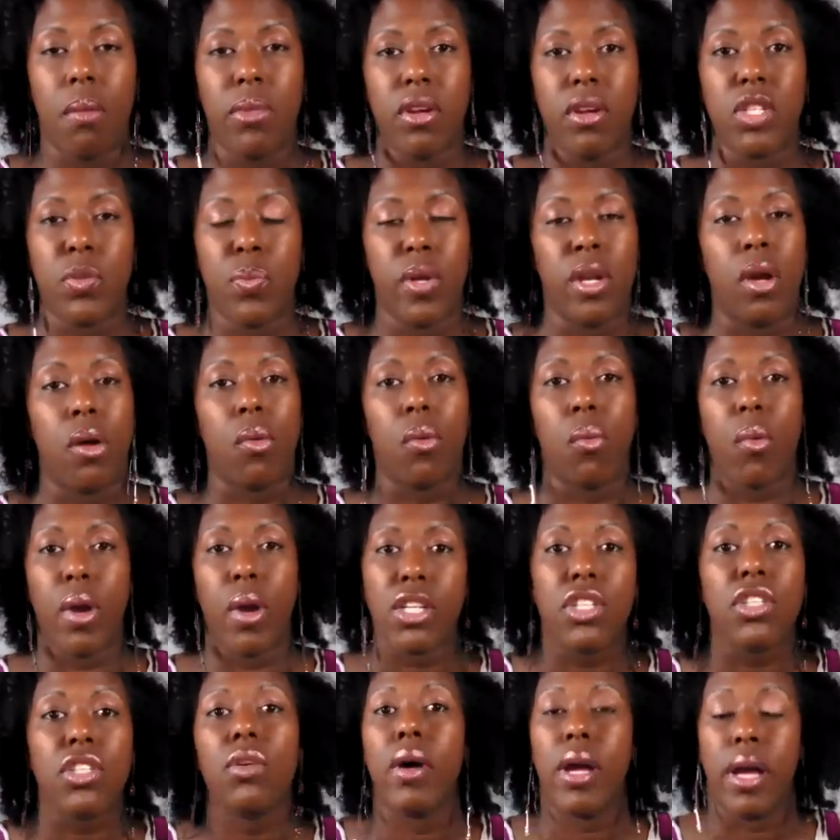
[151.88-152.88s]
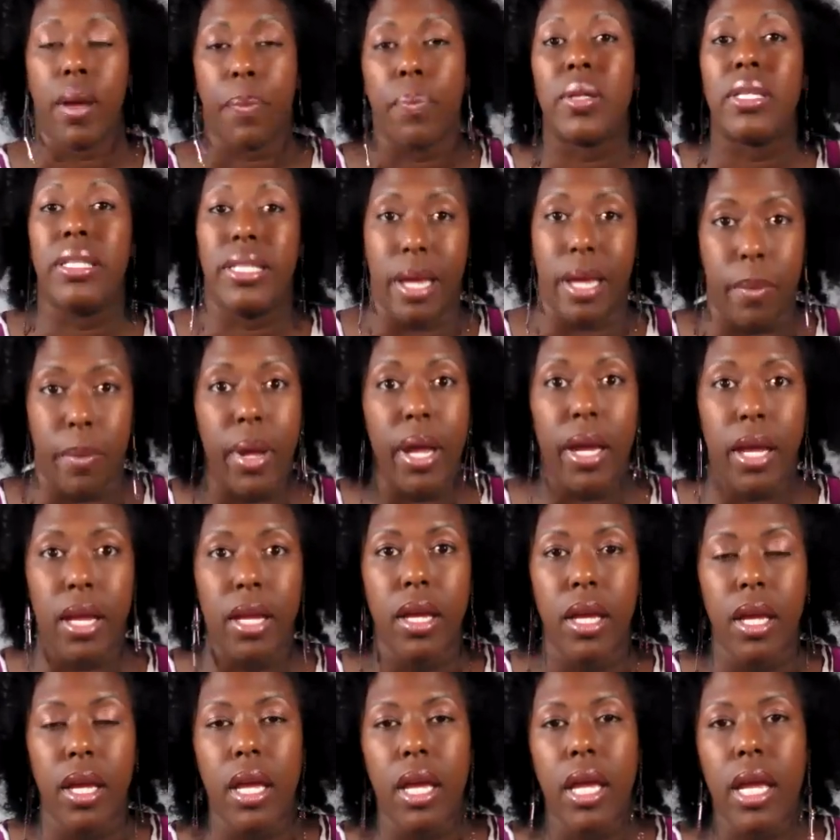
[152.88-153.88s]
There's been a racial epidemic
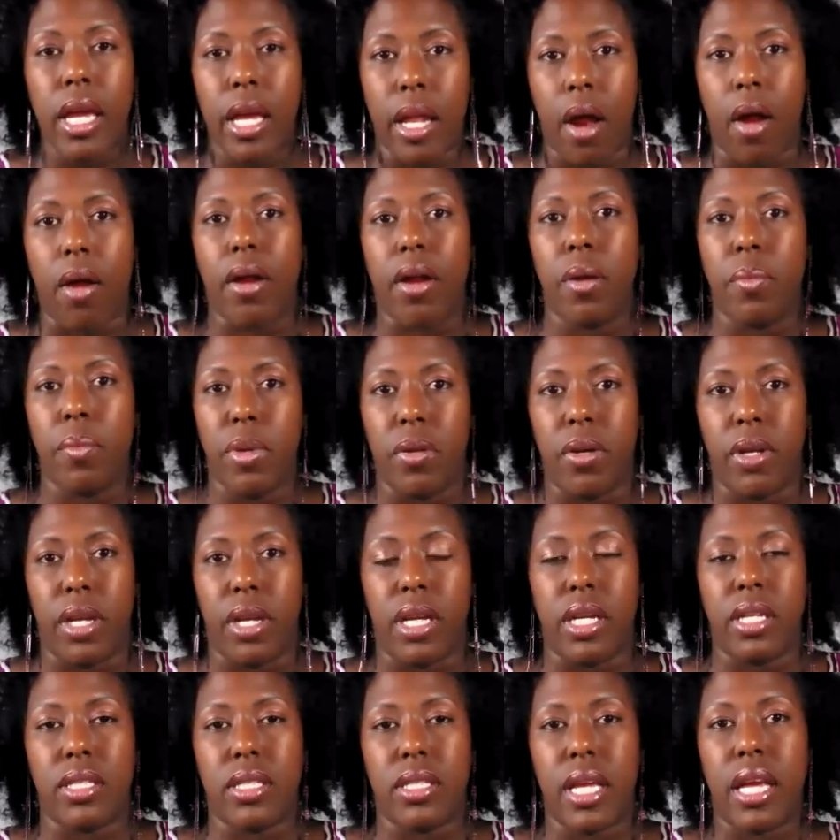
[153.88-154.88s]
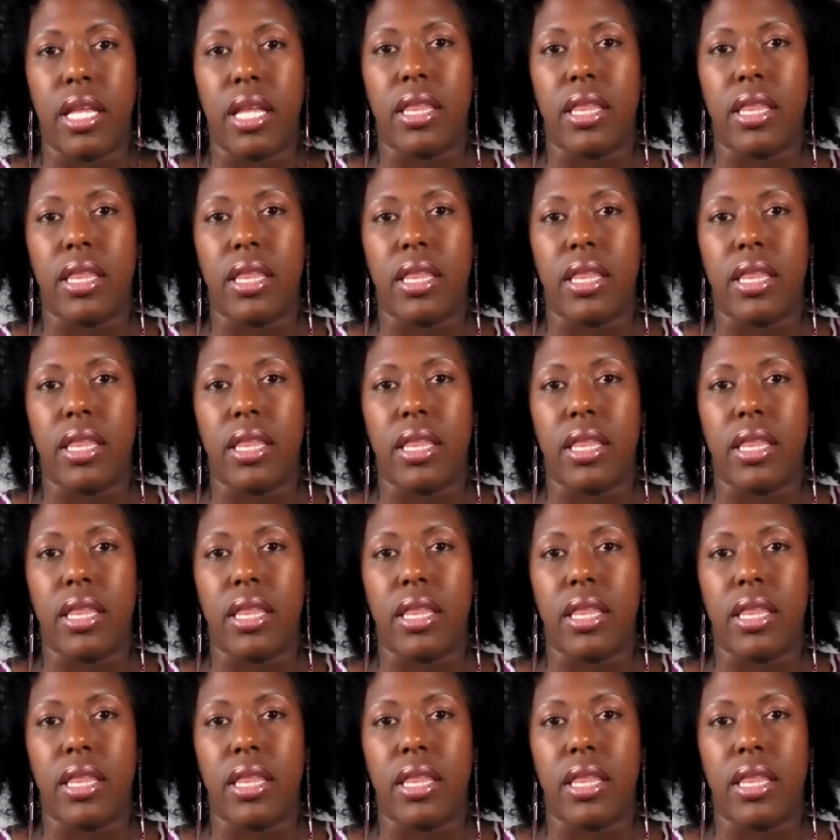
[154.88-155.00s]
in our communities,